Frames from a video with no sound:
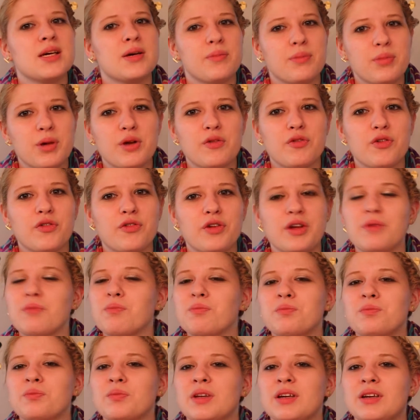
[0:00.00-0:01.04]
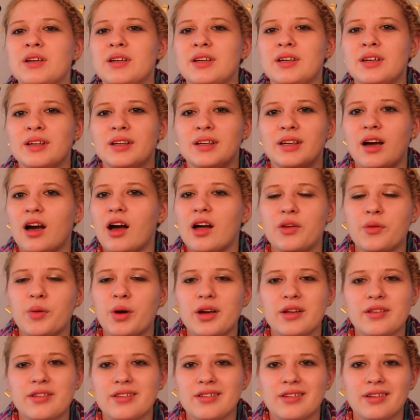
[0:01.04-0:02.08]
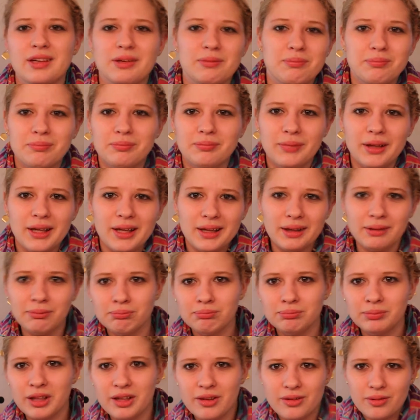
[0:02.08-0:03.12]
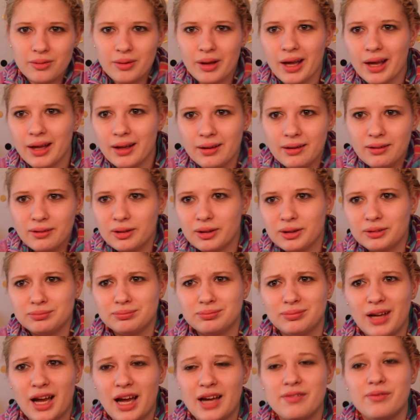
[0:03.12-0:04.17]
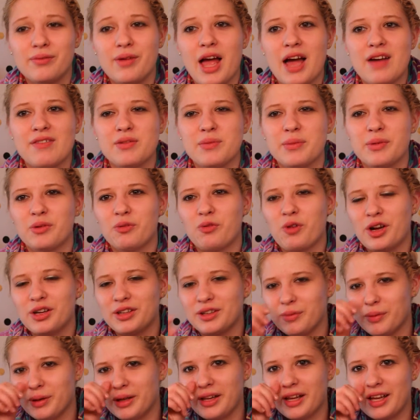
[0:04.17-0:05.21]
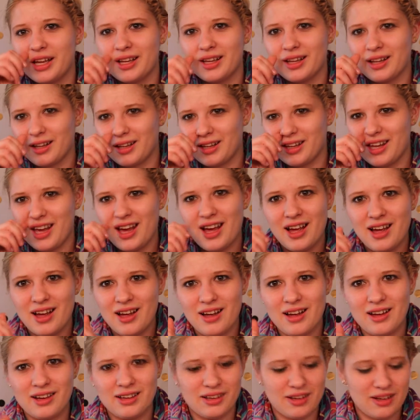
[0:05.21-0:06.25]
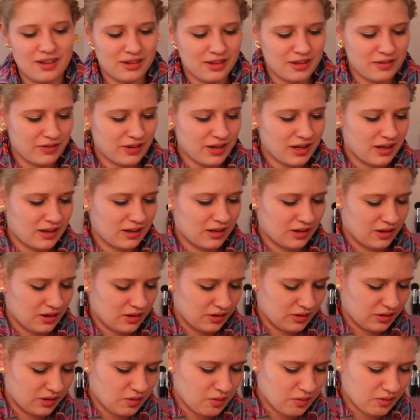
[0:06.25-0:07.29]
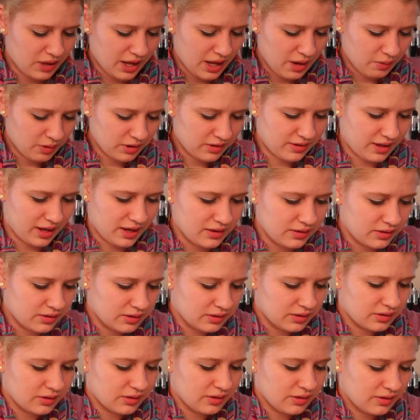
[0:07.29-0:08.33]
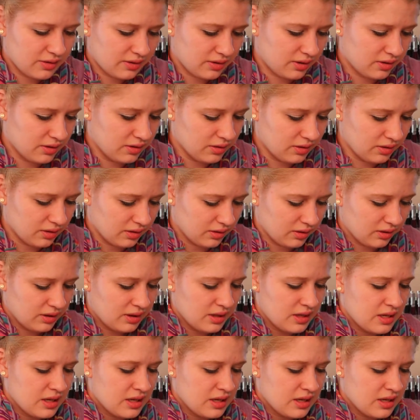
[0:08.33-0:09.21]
beautiful feet. Otherwise, it's like, nah, it's okay. You know, I haven't been one to be like, yeah, ugly feet. You know, you can't wear sandals. Oh,